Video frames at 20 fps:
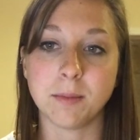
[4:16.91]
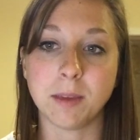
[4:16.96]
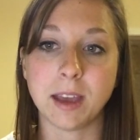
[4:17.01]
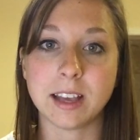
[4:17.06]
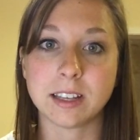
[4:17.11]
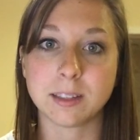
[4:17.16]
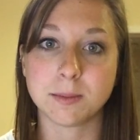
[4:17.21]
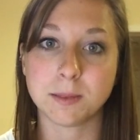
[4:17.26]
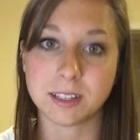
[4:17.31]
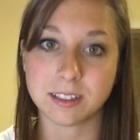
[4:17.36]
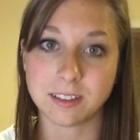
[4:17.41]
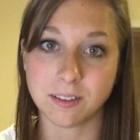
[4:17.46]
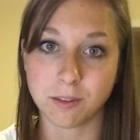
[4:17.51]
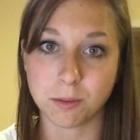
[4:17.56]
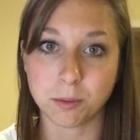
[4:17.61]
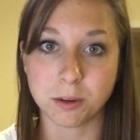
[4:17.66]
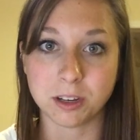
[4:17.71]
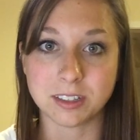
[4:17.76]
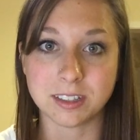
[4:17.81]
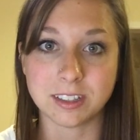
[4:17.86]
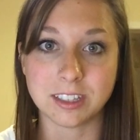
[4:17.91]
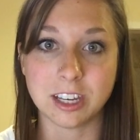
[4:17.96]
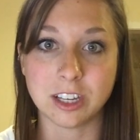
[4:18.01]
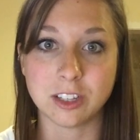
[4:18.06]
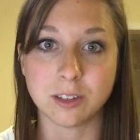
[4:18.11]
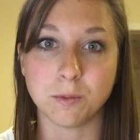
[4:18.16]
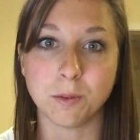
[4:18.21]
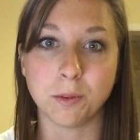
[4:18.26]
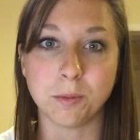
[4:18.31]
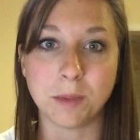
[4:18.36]
aspects of the
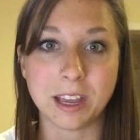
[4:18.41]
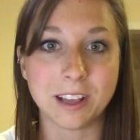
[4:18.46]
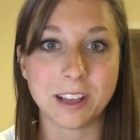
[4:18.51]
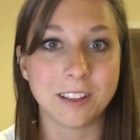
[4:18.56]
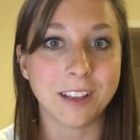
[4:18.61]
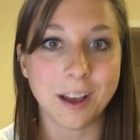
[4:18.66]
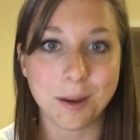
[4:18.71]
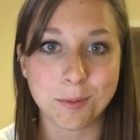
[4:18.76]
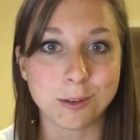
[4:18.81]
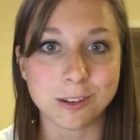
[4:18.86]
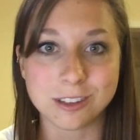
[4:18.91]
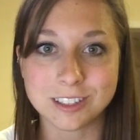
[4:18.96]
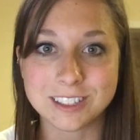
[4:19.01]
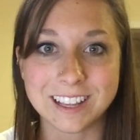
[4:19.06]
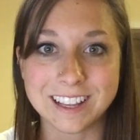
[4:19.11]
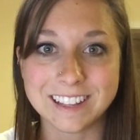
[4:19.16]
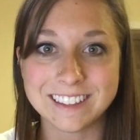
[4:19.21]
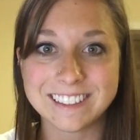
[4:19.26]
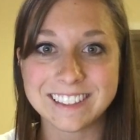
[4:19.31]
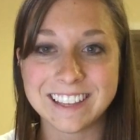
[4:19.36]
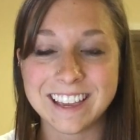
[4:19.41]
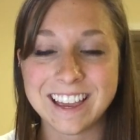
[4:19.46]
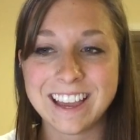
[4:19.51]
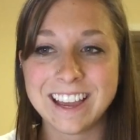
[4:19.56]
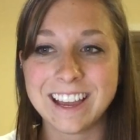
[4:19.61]
presentation will make a lot more sense.